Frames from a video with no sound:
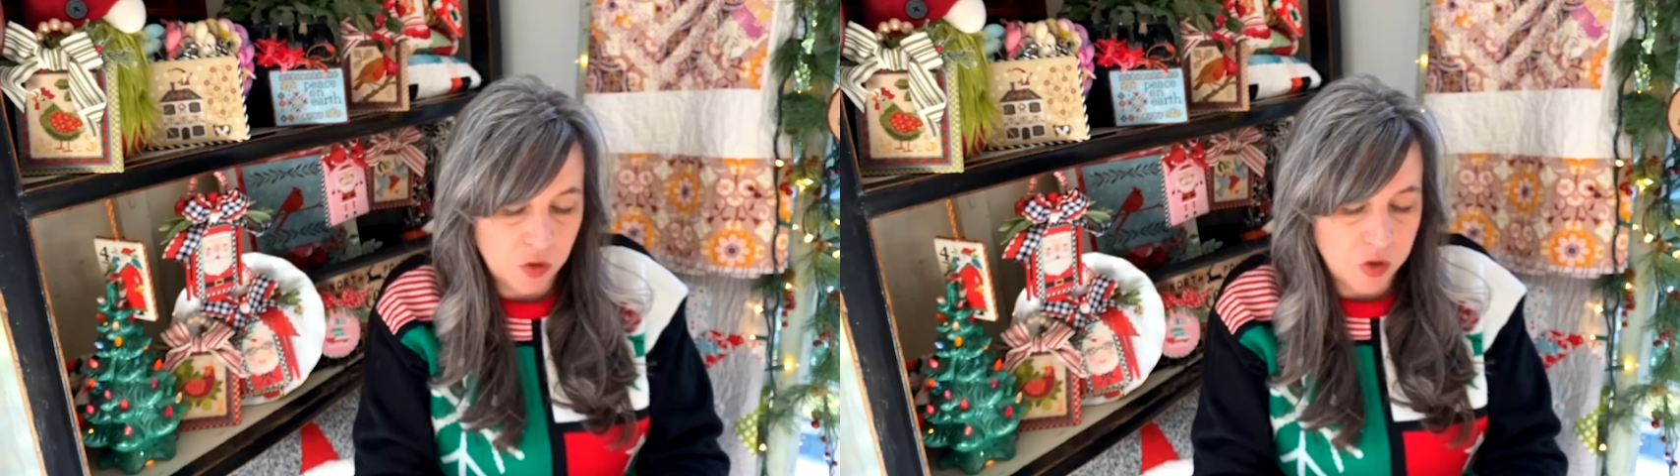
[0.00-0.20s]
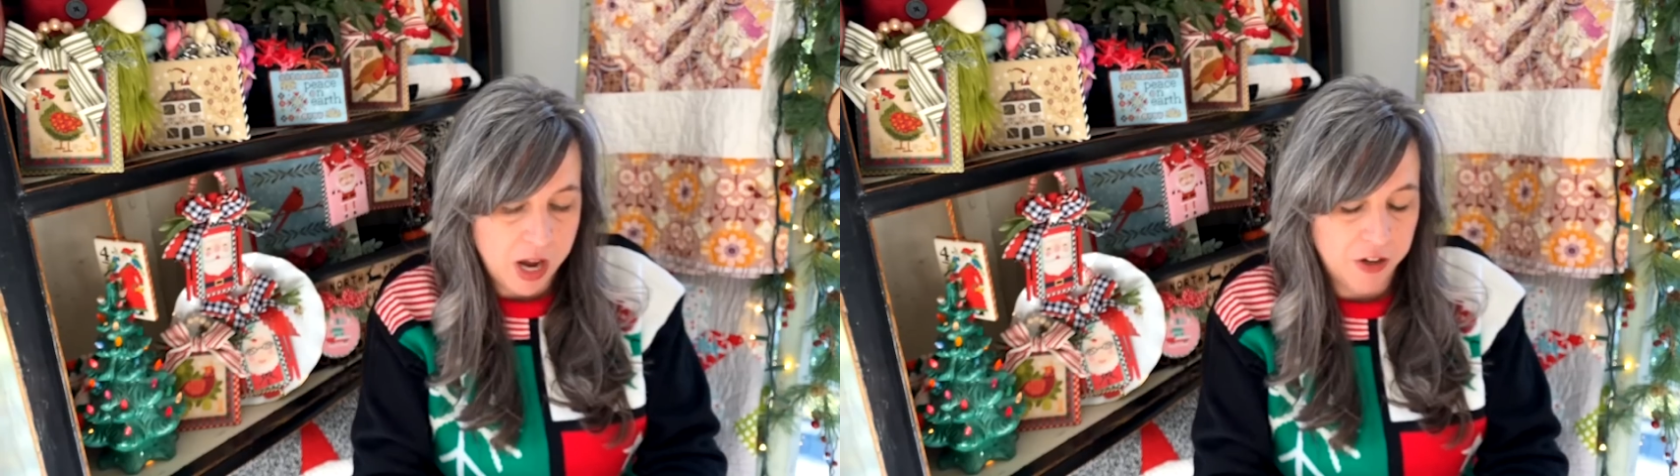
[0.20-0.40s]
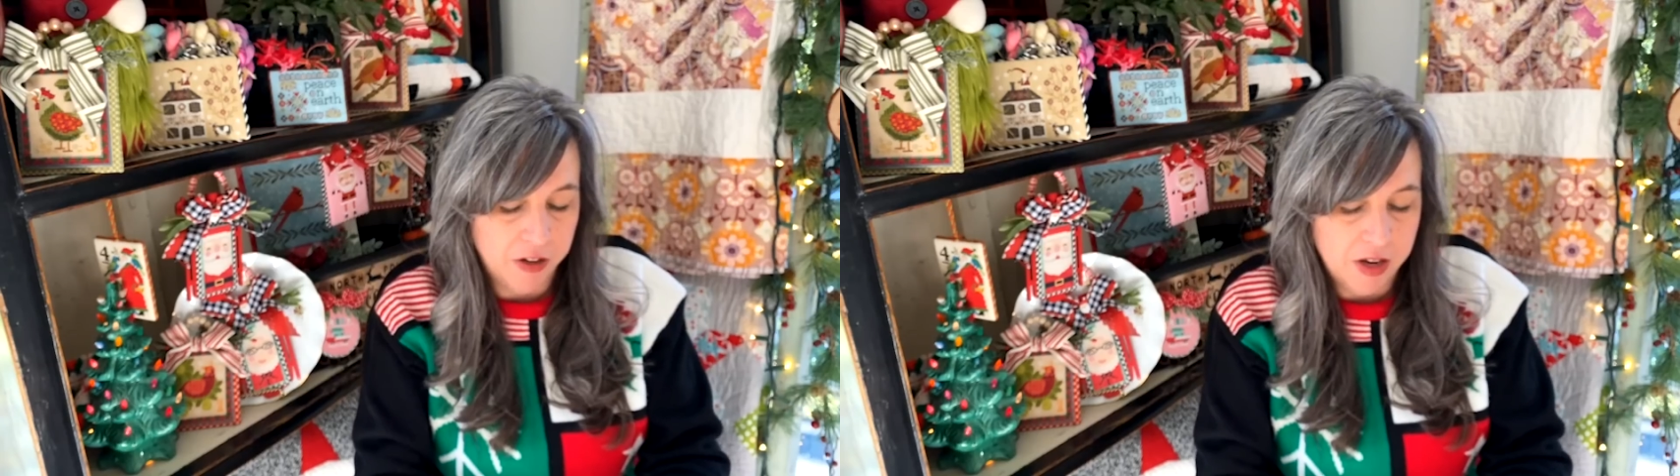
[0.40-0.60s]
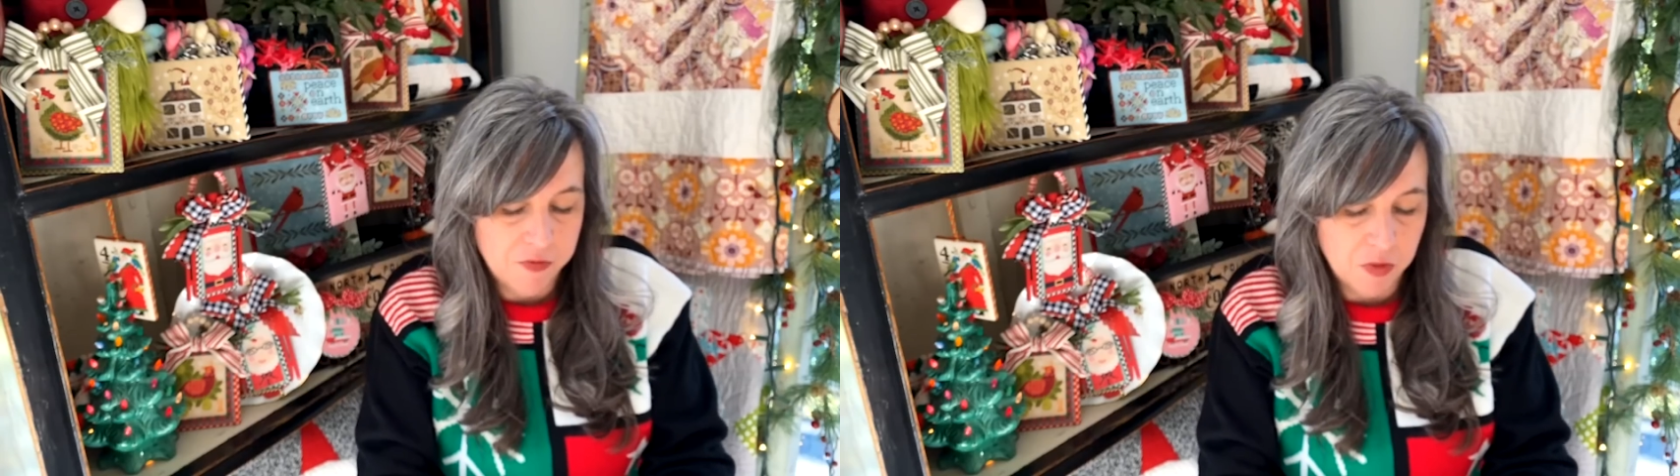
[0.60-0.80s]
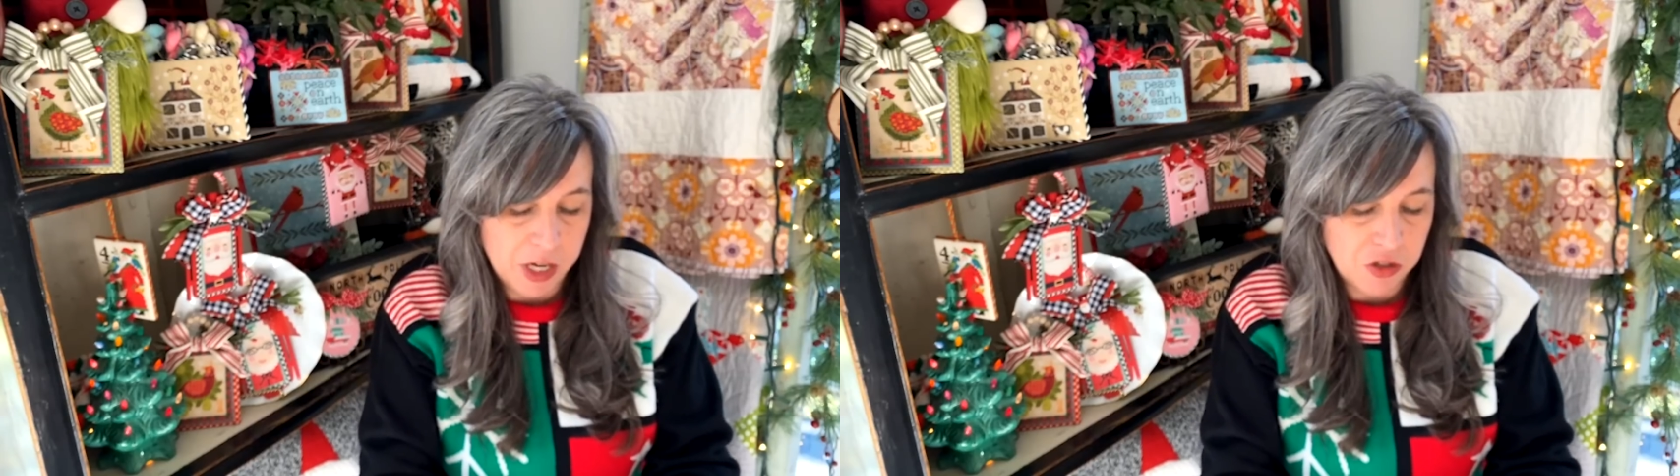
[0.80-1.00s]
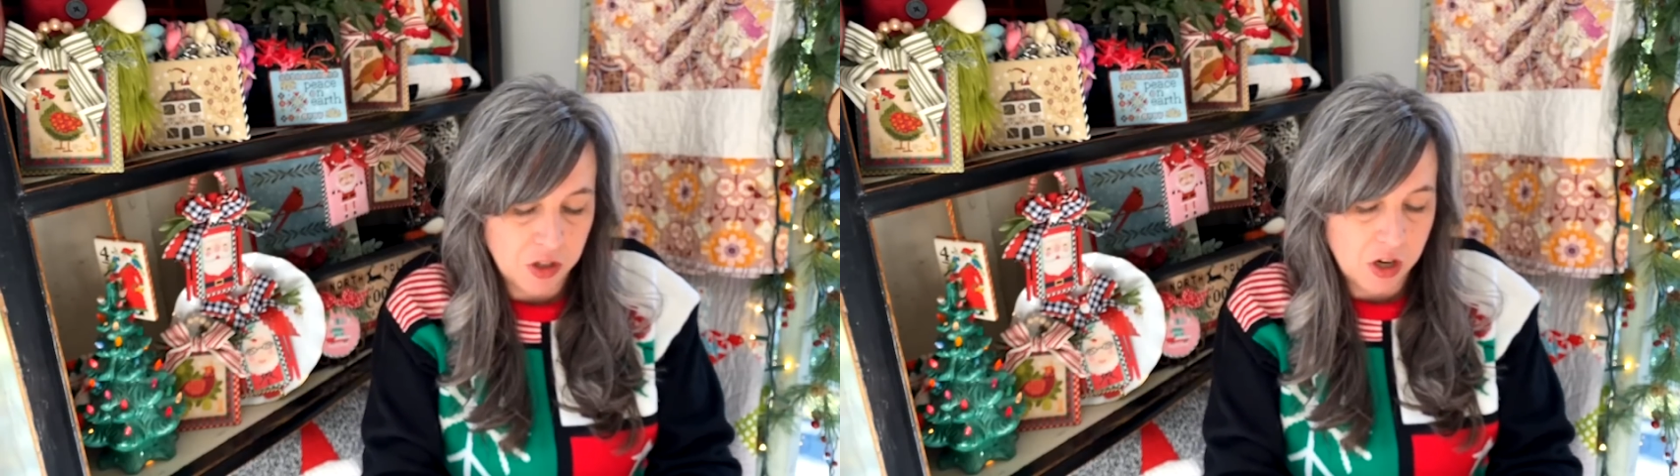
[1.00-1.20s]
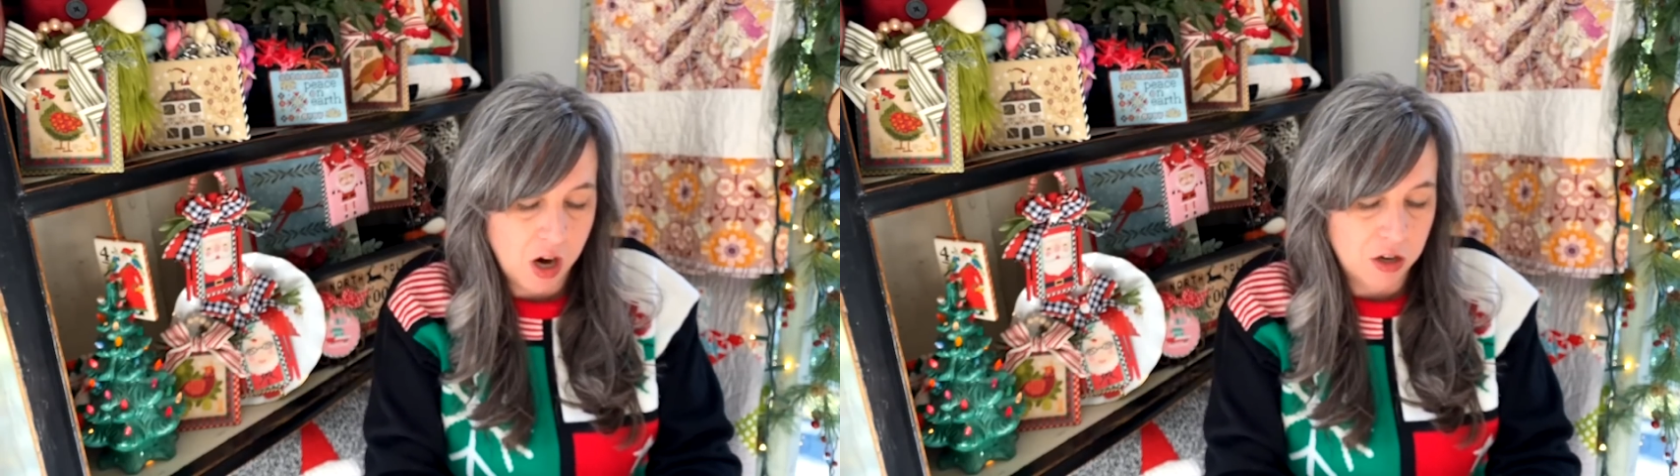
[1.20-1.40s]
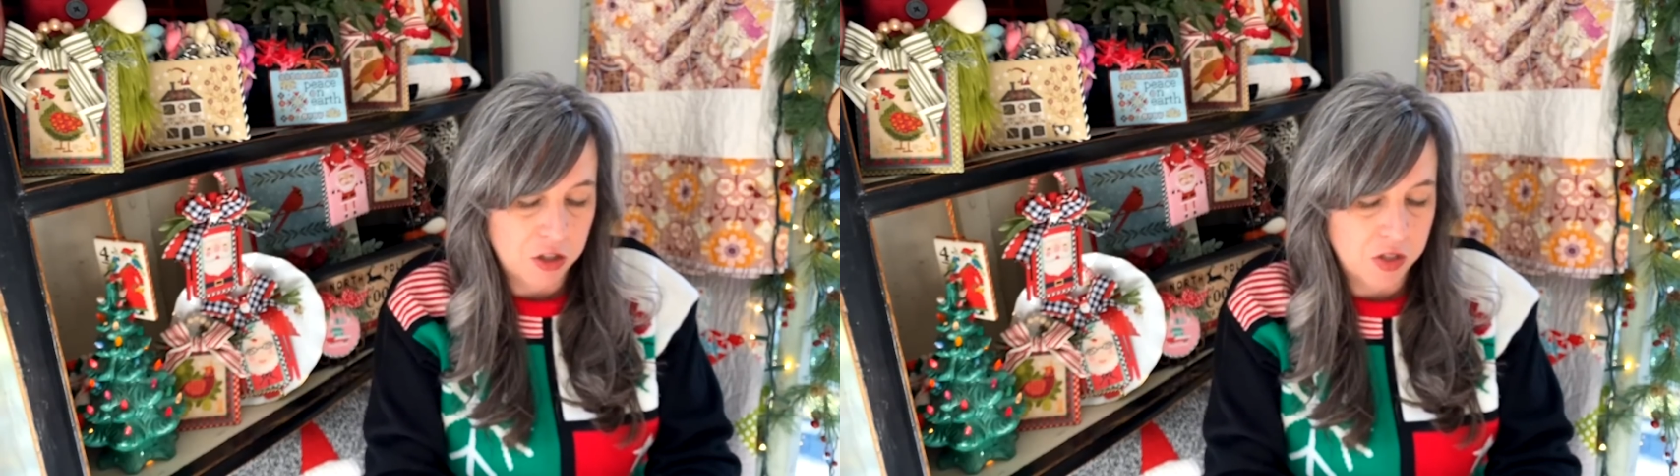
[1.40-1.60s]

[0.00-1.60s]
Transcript: tracker information card.